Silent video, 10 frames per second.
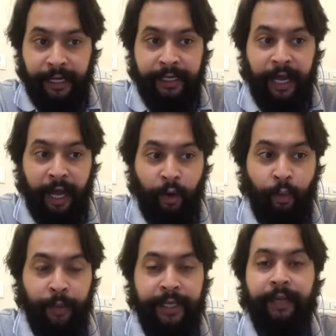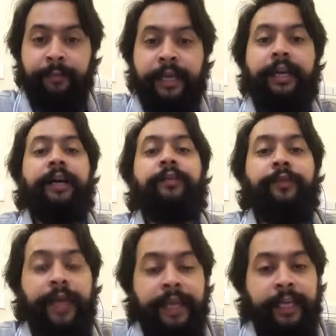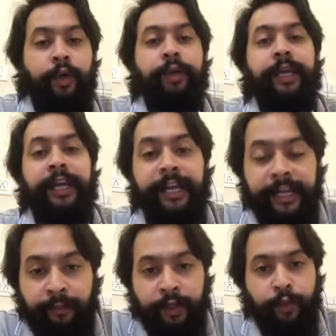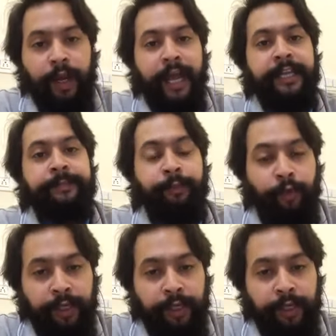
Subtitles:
and how we can make a very good individualized